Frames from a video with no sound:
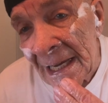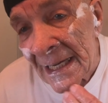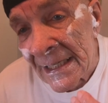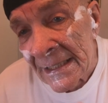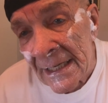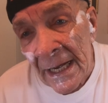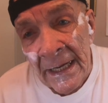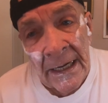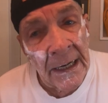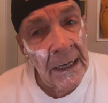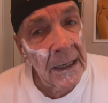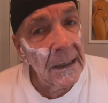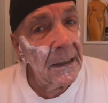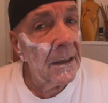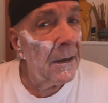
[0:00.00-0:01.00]
it's not
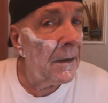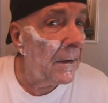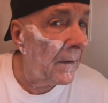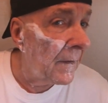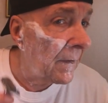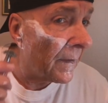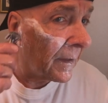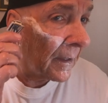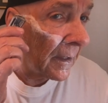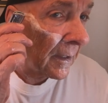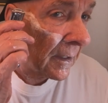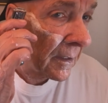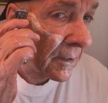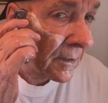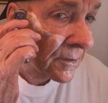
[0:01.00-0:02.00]
uh,
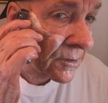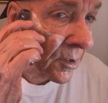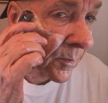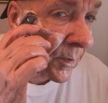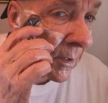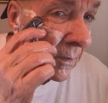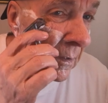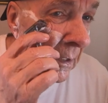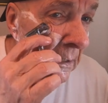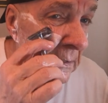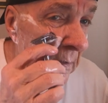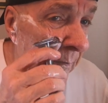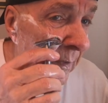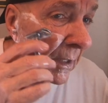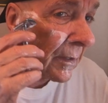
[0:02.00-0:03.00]
super
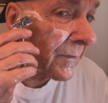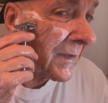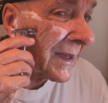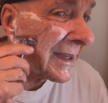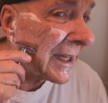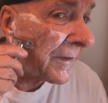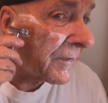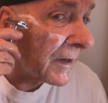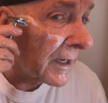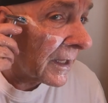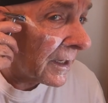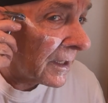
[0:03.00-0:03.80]
aggressive, but definitely it